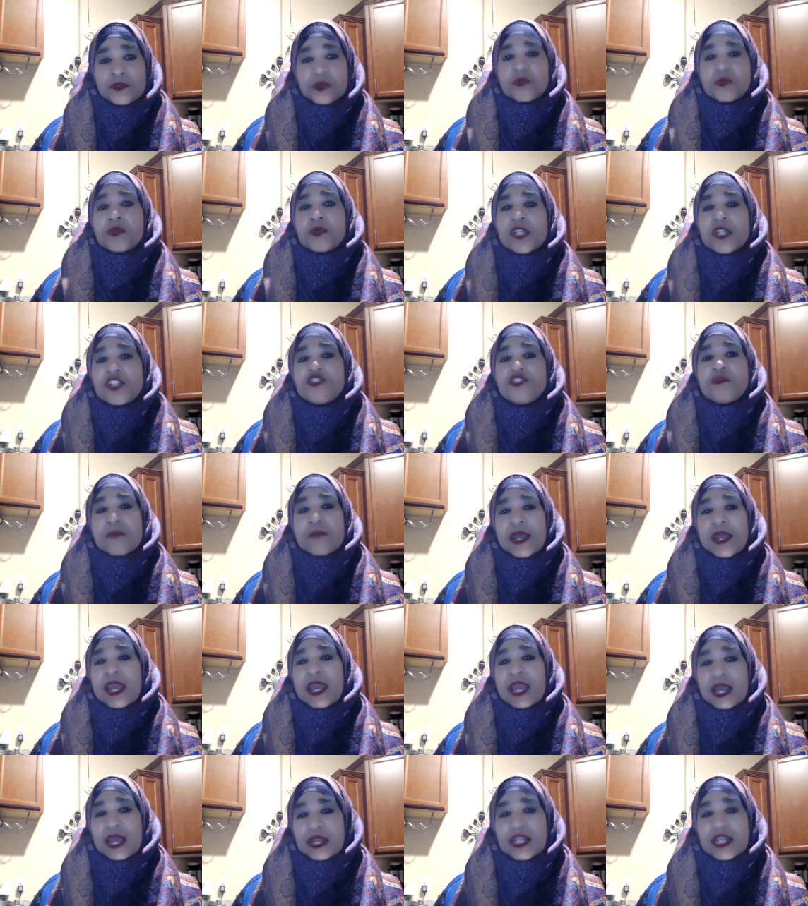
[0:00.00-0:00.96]
The rich
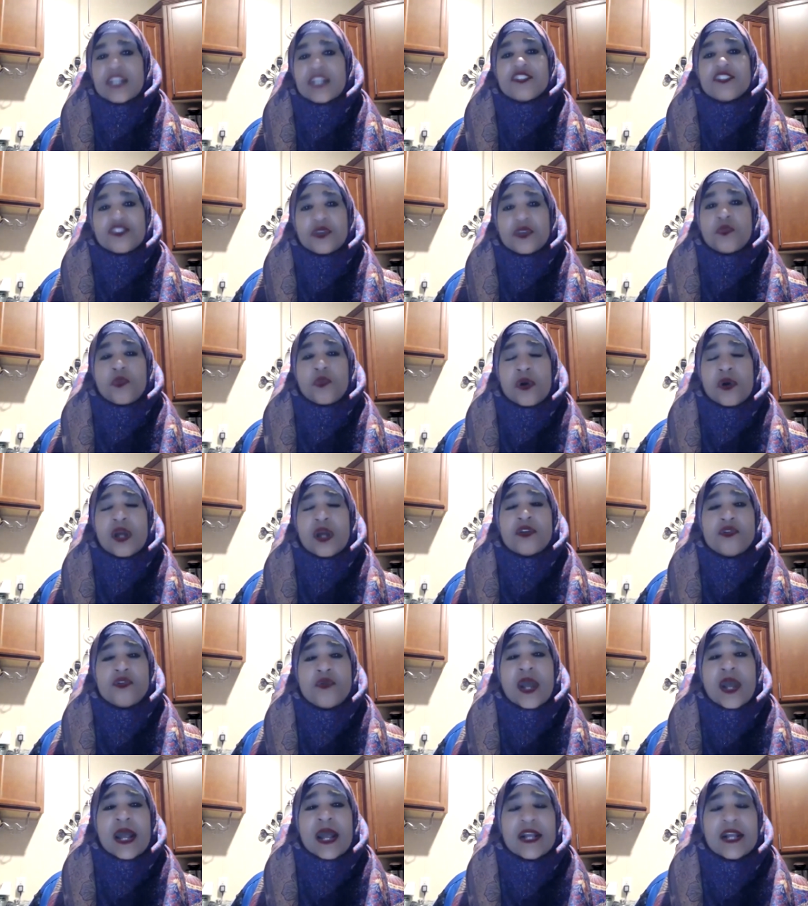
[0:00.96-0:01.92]
man is the one
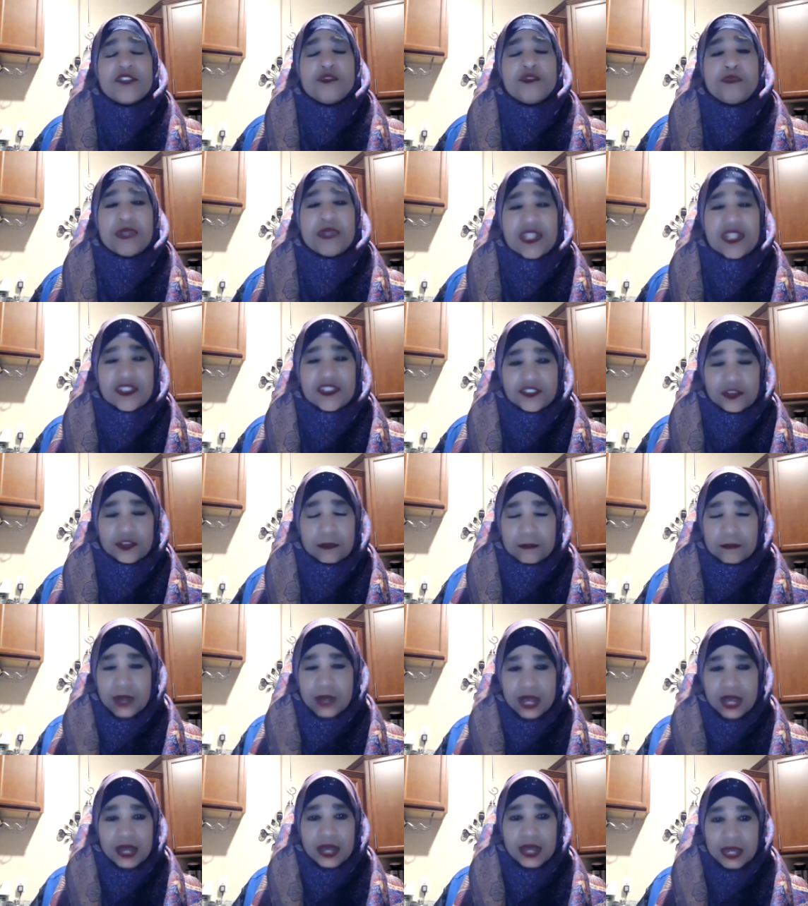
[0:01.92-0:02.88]
who has peace of
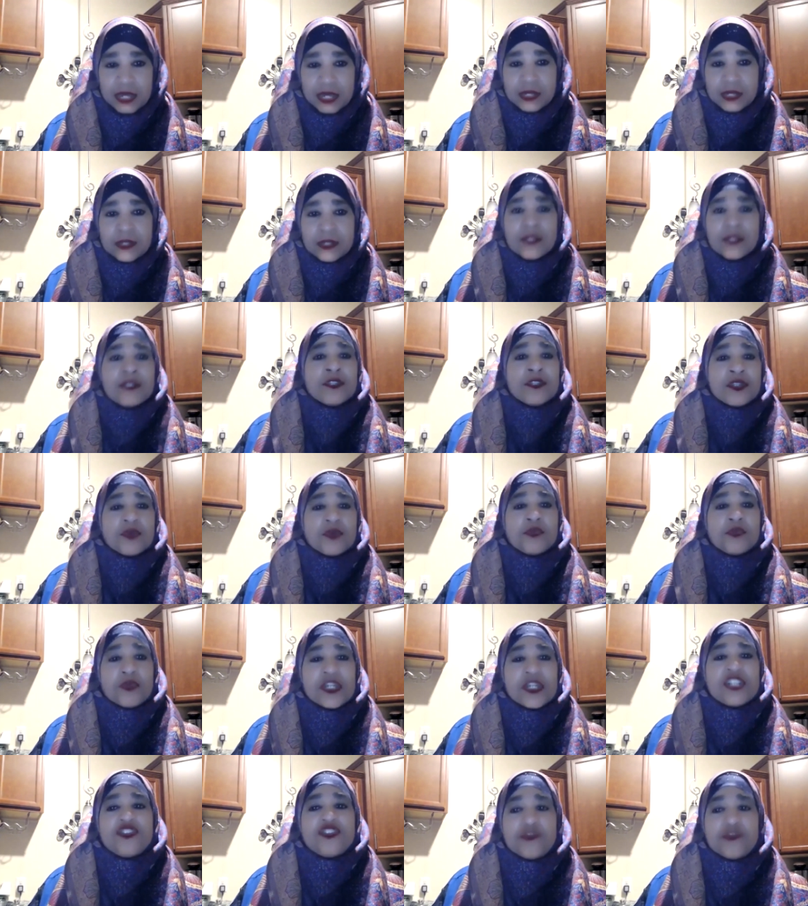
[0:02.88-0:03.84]
mind. The
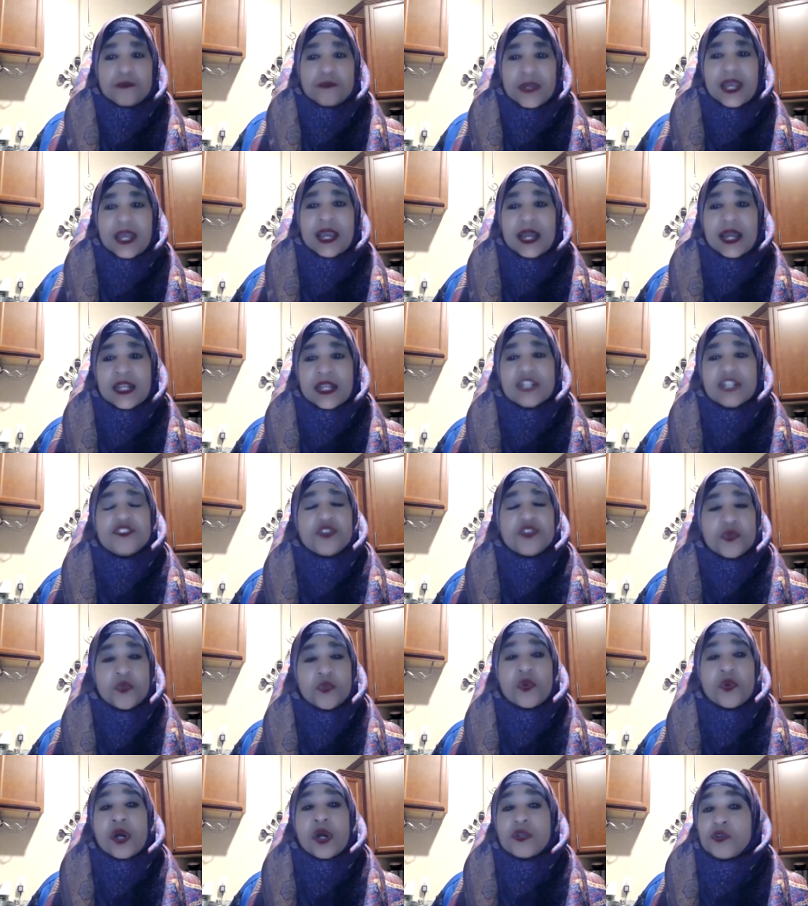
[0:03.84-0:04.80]
rich man is the
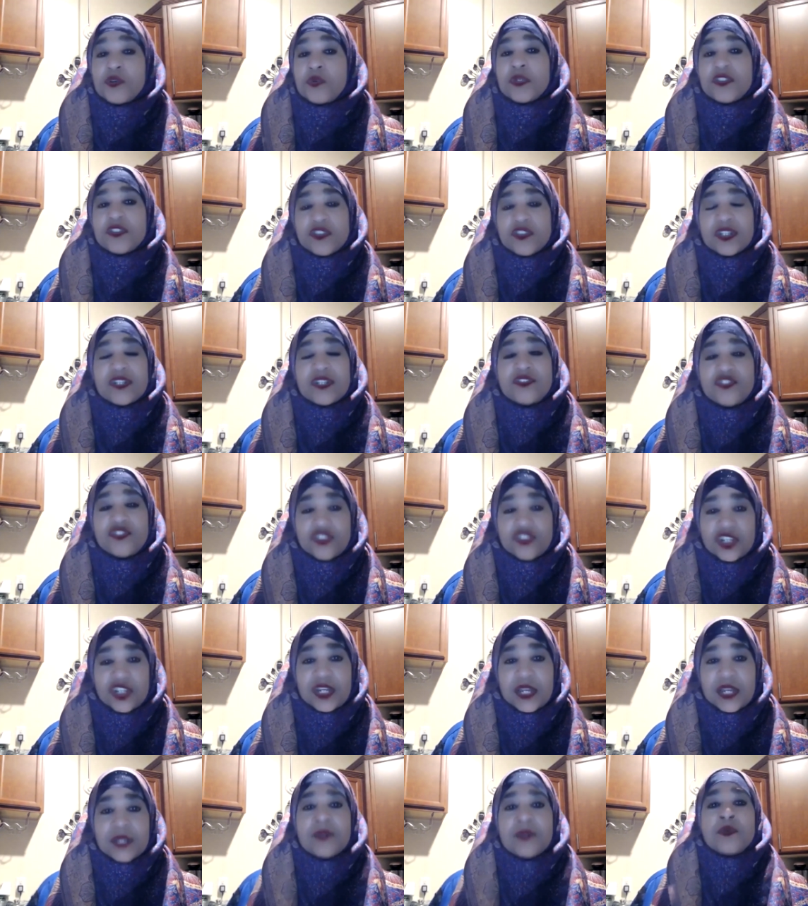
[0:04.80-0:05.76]
one who is
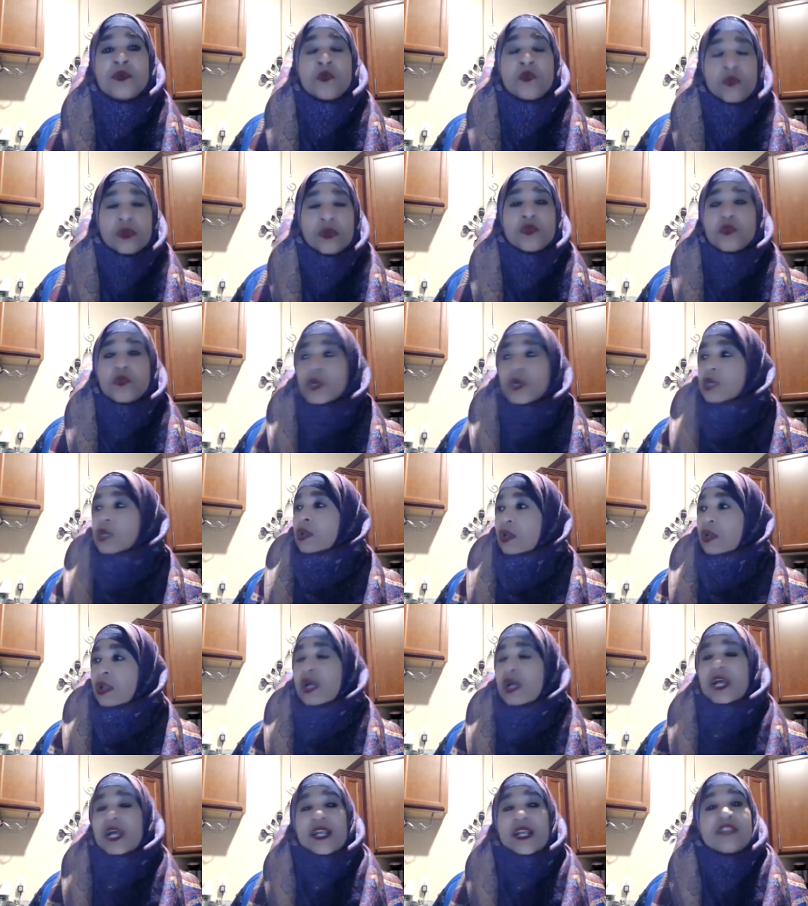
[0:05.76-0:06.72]
content with what
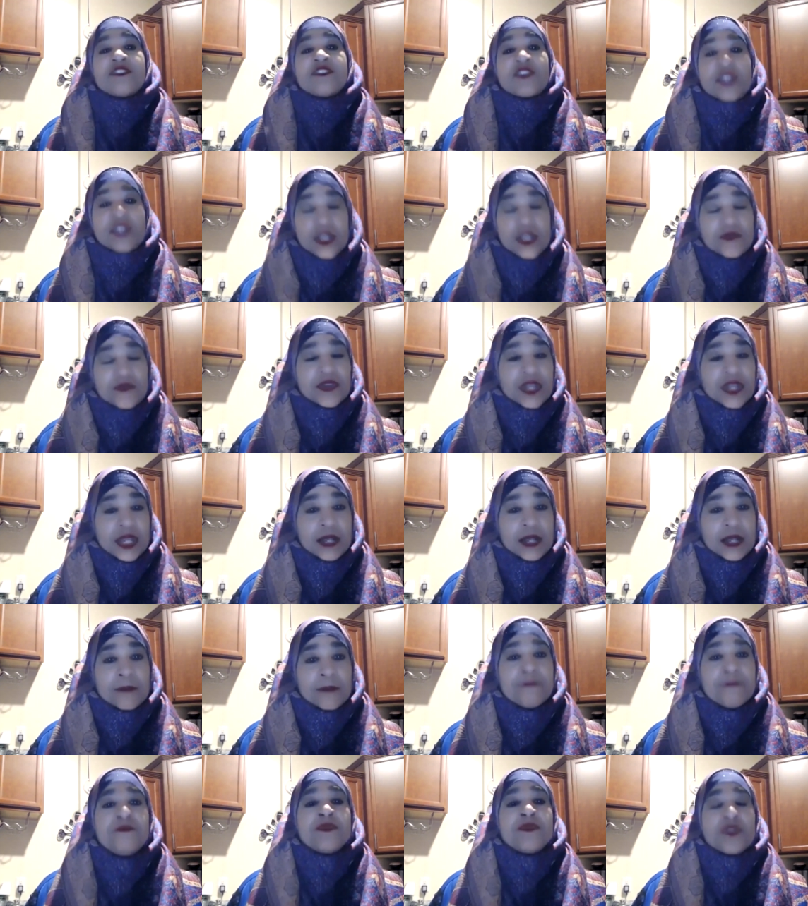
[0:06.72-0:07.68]
Allah has given
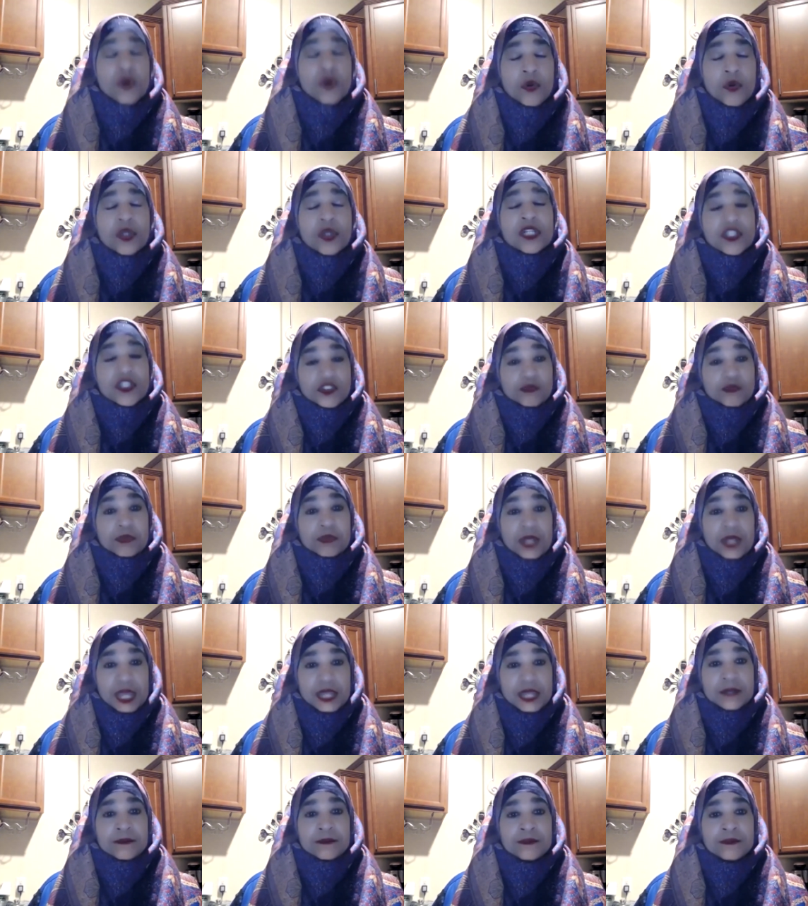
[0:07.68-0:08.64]
him on his
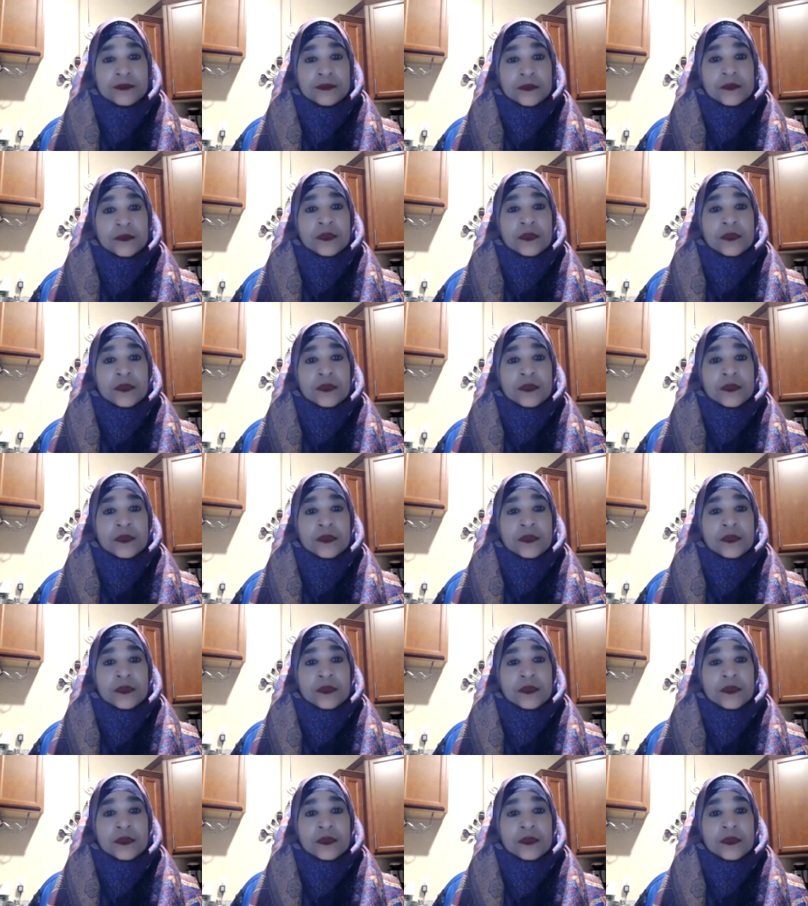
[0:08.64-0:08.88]
plate.